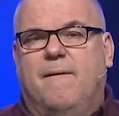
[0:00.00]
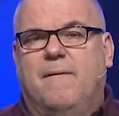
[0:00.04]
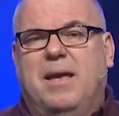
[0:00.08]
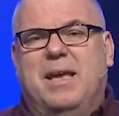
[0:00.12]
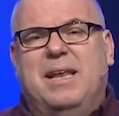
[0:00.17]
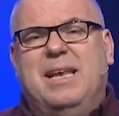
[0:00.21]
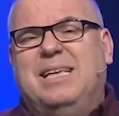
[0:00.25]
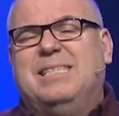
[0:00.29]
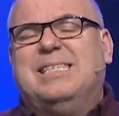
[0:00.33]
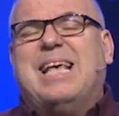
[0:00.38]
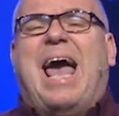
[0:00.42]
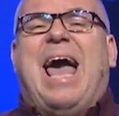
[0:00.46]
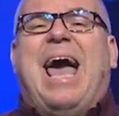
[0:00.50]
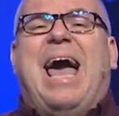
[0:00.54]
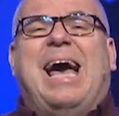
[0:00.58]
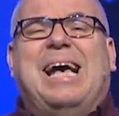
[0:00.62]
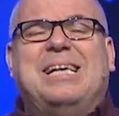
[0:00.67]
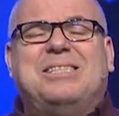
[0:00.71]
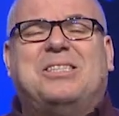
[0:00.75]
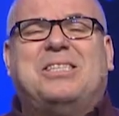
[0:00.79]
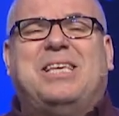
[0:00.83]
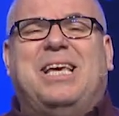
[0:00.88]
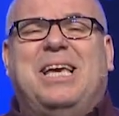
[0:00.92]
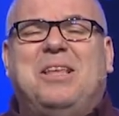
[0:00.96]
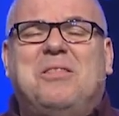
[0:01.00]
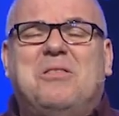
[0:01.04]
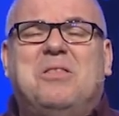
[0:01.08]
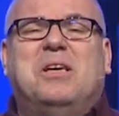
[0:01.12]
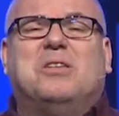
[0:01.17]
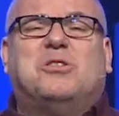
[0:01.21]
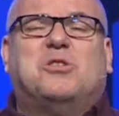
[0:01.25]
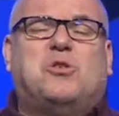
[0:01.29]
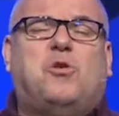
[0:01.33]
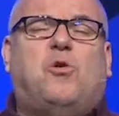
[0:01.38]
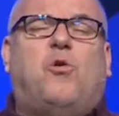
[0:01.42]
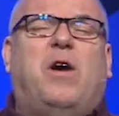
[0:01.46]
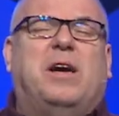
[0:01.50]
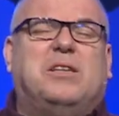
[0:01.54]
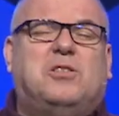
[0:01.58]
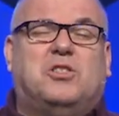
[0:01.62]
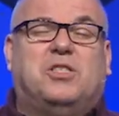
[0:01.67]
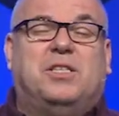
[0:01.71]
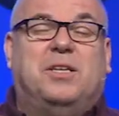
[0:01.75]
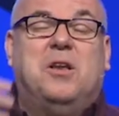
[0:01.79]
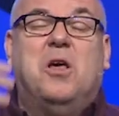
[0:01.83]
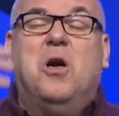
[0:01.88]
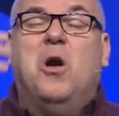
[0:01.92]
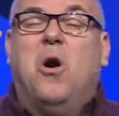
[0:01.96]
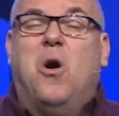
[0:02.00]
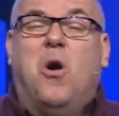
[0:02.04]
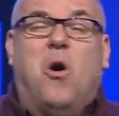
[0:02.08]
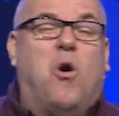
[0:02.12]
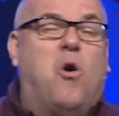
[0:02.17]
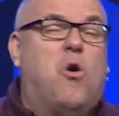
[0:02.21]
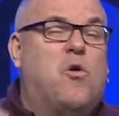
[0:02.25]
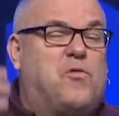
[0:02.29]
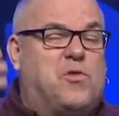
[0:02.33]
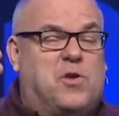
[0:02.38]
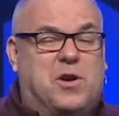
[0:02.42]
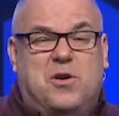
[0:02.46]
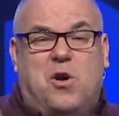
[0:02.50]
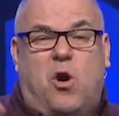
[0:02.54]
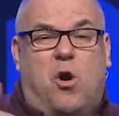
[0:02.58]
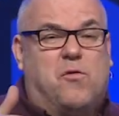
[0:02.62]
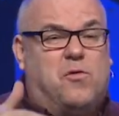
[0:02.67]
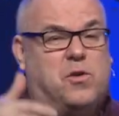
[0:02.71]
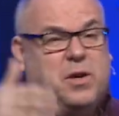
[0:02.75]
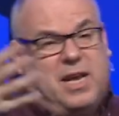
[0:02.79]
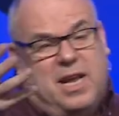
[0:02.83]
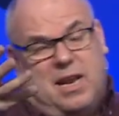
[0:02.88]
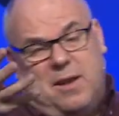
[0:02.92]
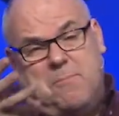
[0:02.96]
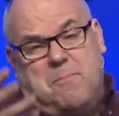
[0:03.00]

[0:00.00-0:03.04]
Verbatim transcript: And he's asking this question over and over again.